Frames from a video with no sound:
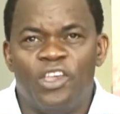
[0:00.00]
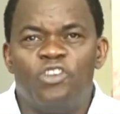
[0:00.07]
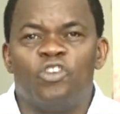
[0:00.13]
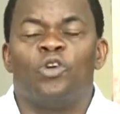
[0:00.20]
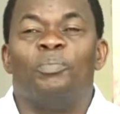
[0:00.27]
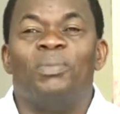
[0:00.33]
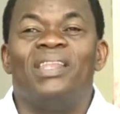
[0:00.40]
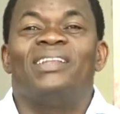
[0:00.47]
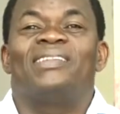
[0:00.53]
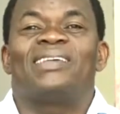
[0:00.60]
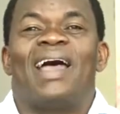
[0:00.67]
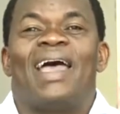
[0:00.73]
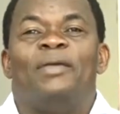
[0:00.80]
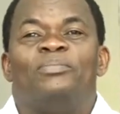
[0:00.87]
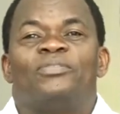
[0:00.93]
You know, many
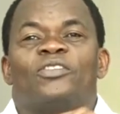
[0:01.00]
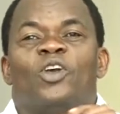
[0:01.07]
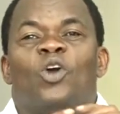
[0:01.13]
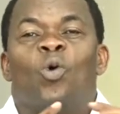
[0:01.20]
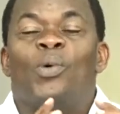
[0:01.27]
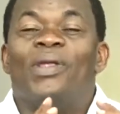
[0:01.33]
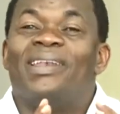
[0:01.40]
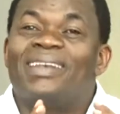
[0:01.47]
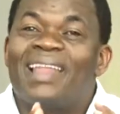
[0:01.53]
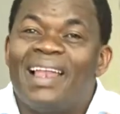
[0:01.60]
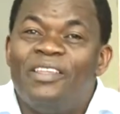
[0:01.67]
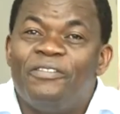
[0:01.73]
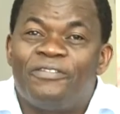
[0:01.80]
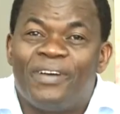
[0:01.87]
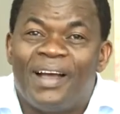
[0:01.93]
times we
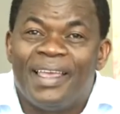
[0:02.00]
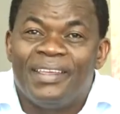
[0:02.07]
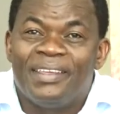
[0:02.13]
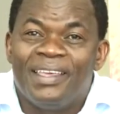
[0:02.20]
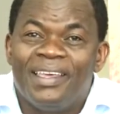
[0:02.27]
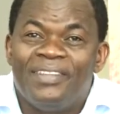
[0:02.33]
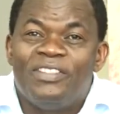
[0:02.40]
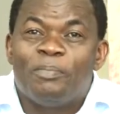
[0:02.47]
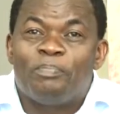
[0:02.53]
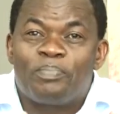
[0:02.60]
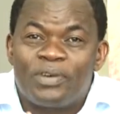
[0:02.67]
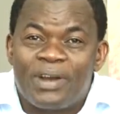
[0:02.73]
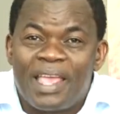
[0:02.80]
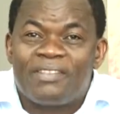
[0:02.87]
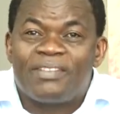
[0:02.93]
nullify the
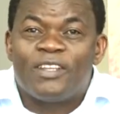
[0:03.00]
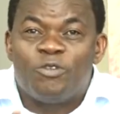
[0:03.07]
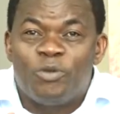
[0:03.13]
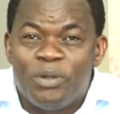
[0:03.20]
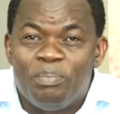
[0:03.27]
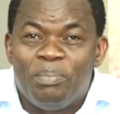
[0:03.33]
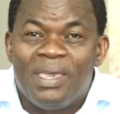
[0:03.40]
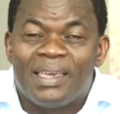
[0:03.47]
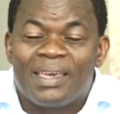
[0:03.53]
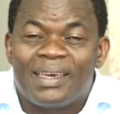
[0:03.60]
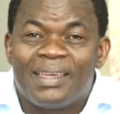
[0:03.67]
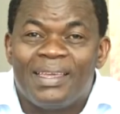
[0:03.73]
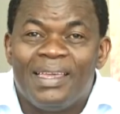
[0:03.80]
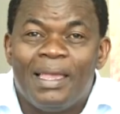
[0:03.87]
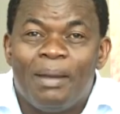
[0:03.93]
prayers that we make
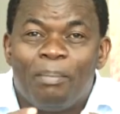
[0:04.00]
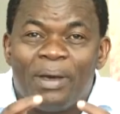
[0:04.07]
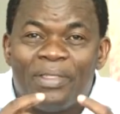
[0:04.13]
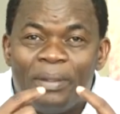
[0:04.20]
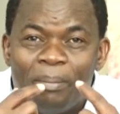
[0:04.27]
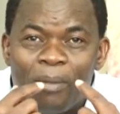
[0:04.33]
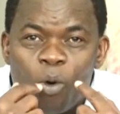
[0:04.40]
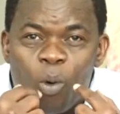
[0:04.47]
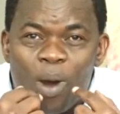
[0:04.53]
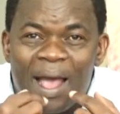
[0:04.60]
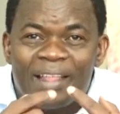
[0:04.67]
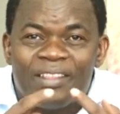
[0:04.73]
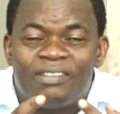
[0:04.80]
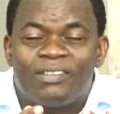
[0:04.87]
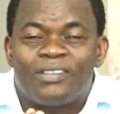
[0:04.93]
by the
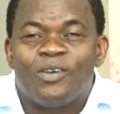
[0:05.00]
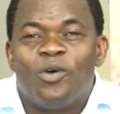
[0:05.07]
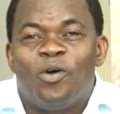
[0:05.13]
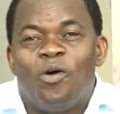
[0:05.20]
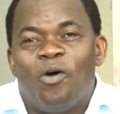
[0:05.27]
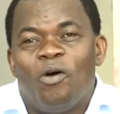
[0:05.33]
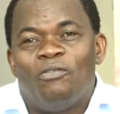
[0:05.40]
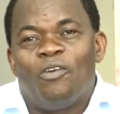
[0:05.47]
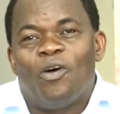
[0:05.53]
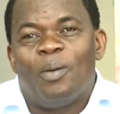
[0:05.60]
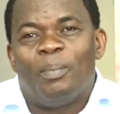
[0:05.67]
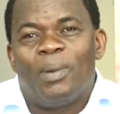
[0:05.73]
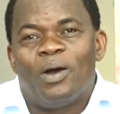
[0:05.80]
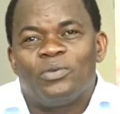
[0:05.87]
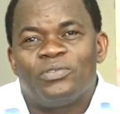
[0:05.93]
words of our
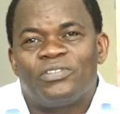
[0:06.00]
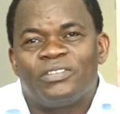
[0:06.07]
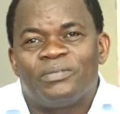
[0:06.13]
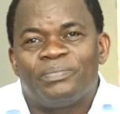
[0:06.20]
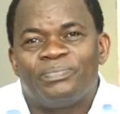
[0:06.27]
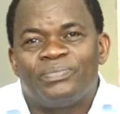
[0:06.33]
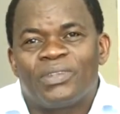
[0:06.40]
mouths.